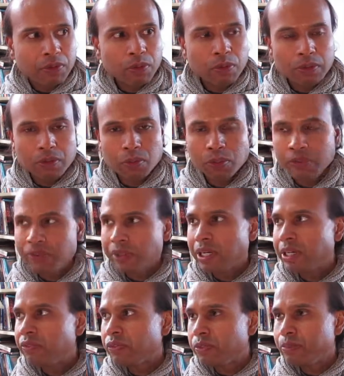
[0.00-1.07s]
all of
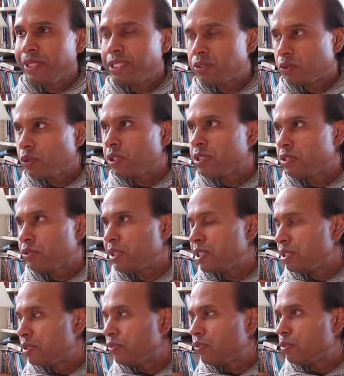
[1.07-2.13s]
life for me is
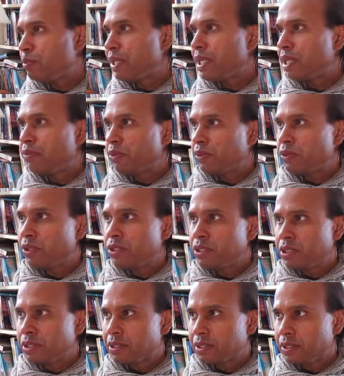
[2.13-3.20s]
orchestrated from my level of
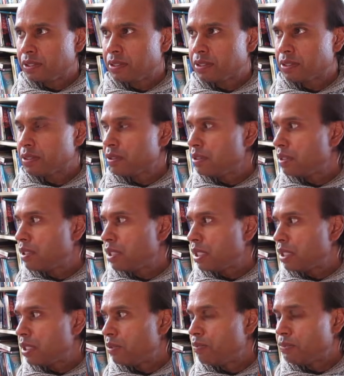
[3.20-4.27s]
consciousness.
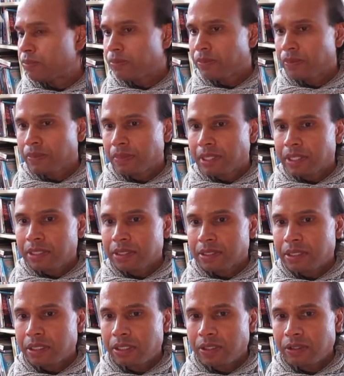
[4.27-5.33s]
Yeah?
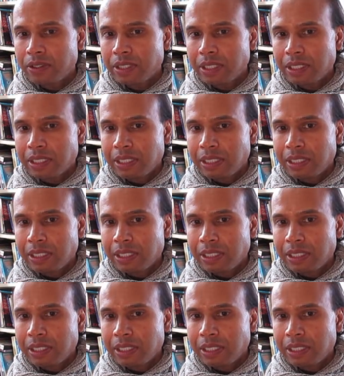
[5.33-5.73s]
So